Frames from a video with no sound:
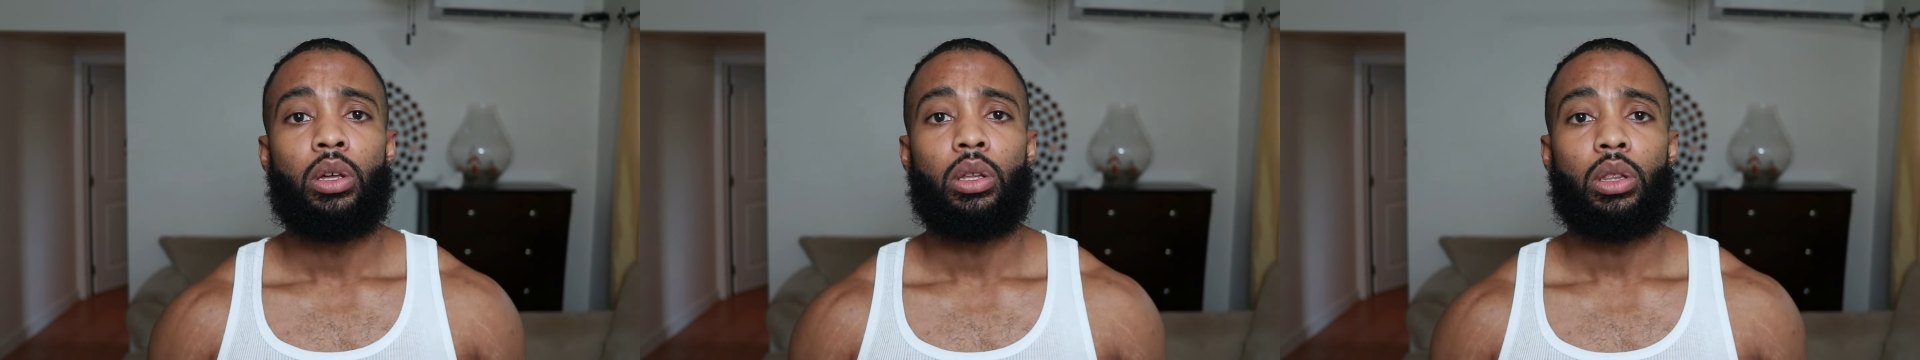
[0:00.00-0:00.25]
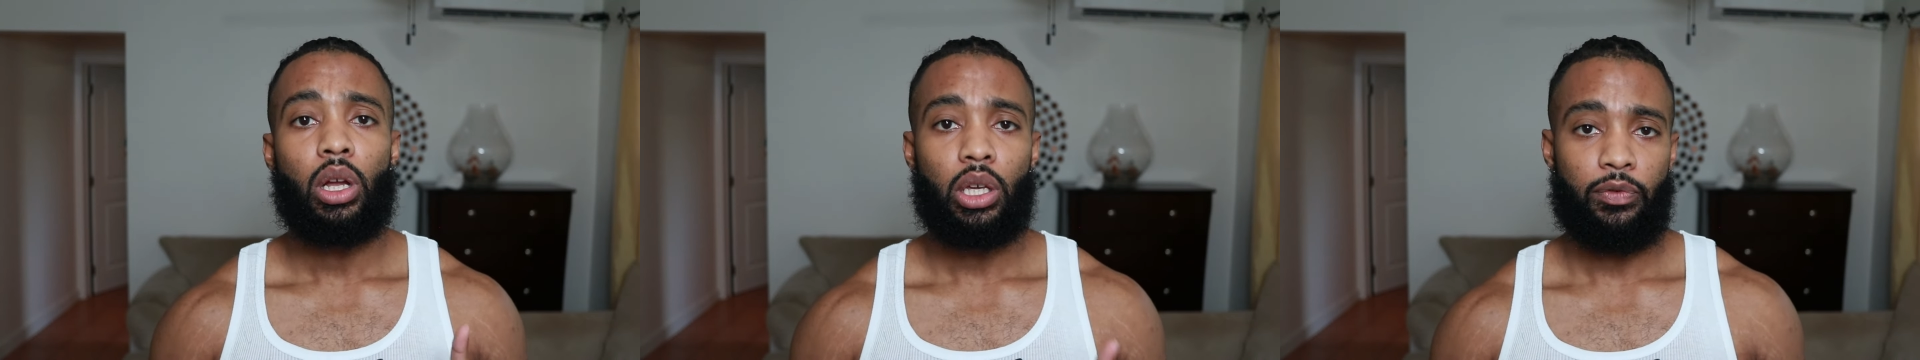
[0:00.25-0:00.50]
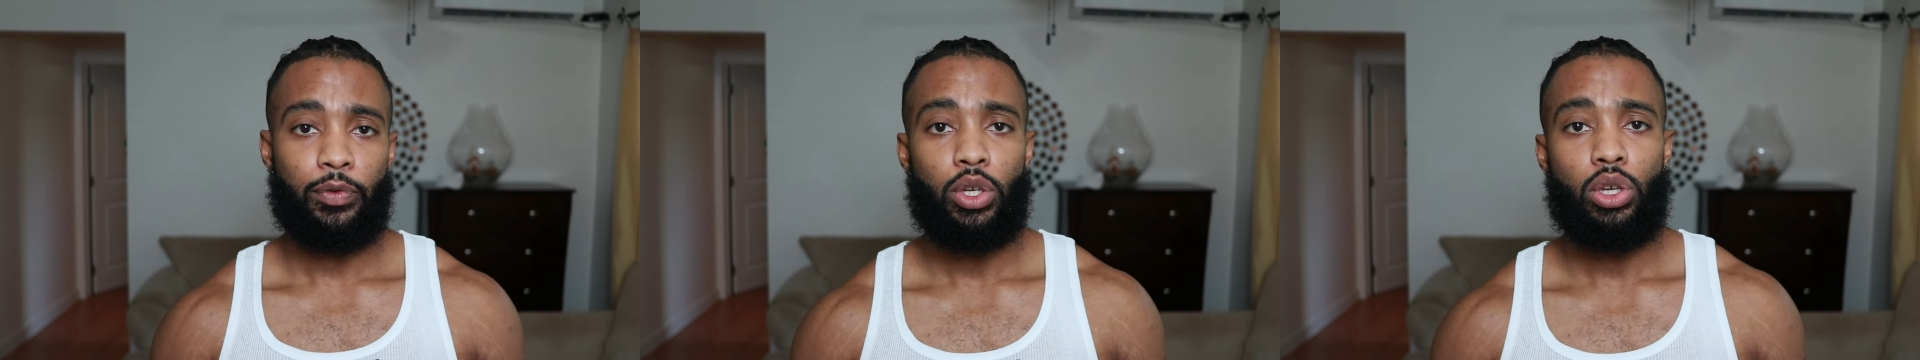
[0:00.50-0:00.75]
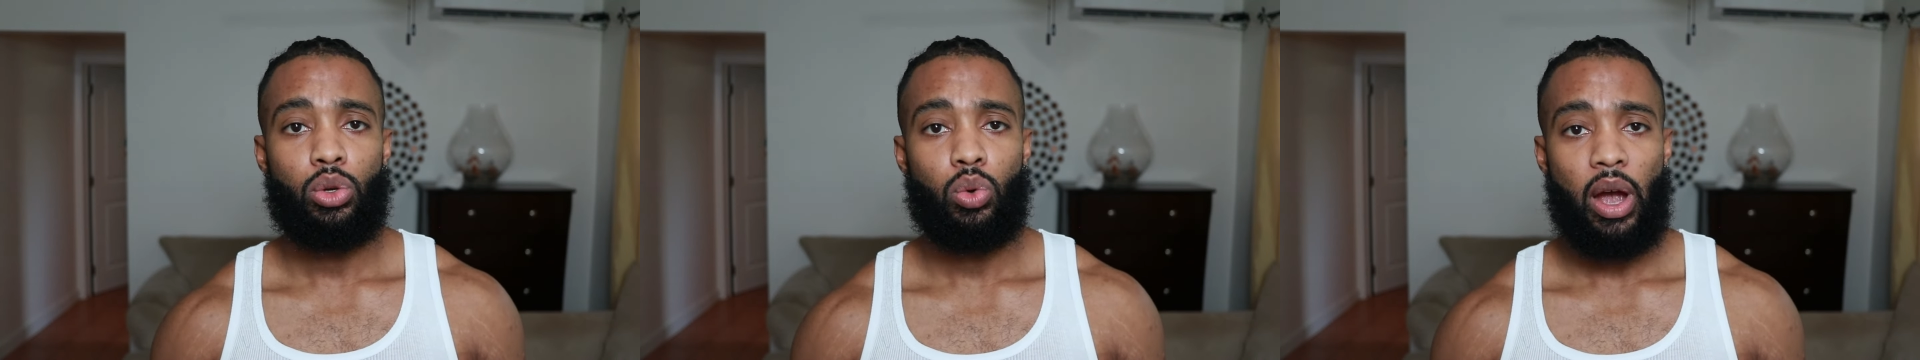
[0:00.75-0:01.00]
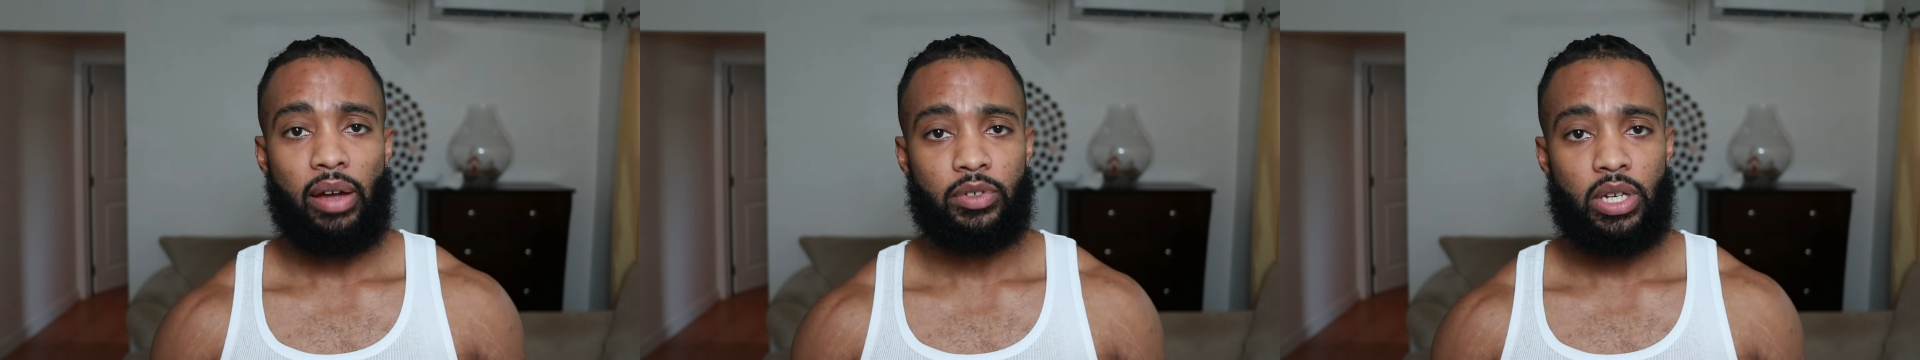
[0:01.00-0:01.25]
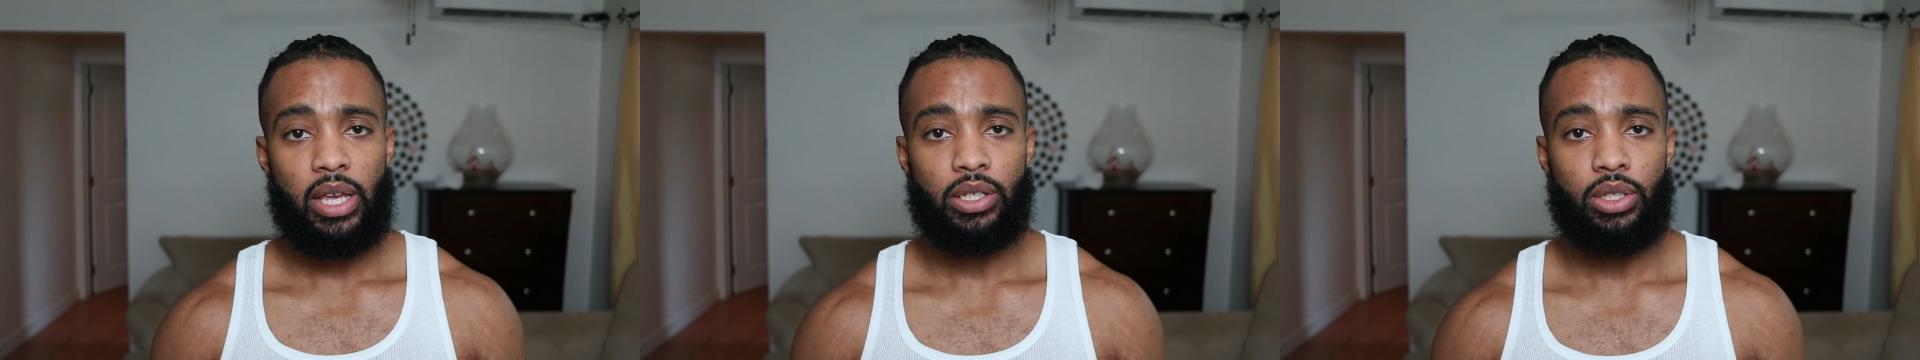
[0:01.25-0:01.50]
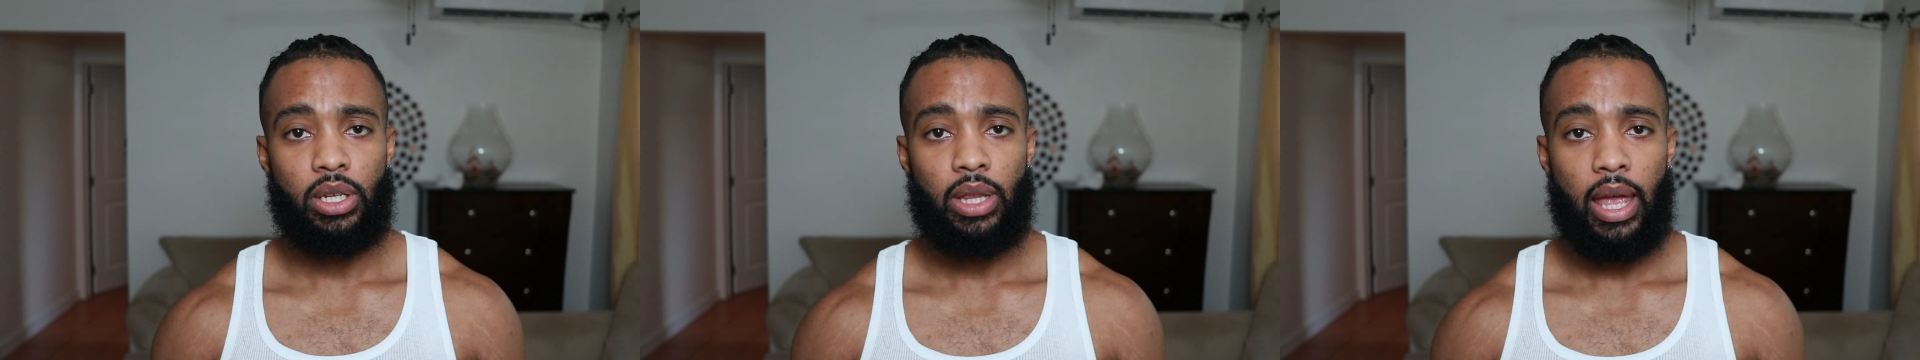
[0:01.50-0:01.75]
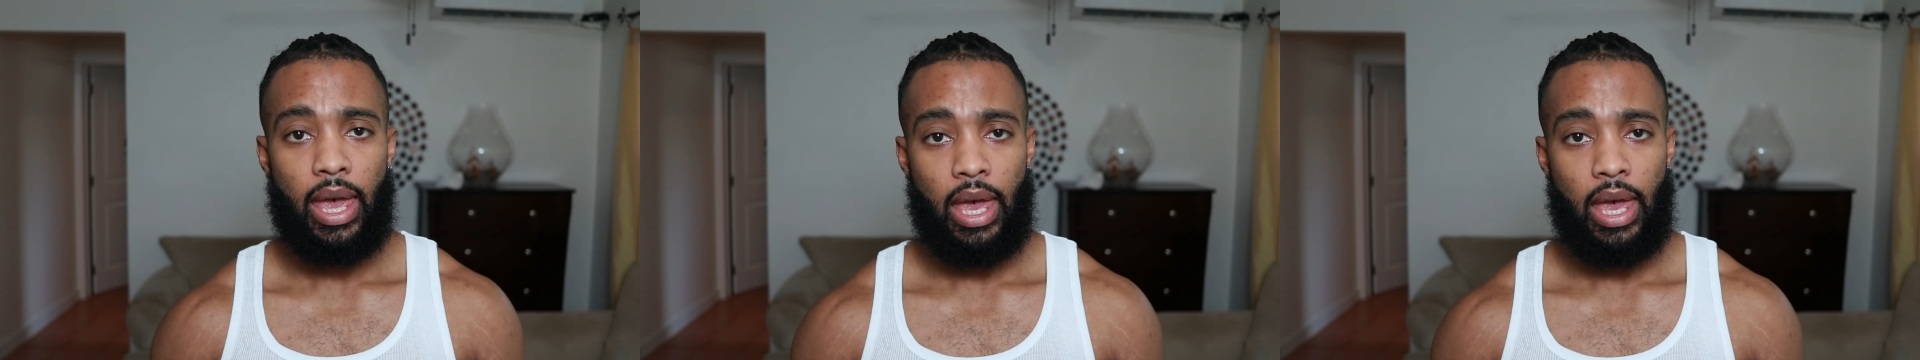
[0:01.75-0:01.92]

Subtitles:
Lucky for you, I've tested the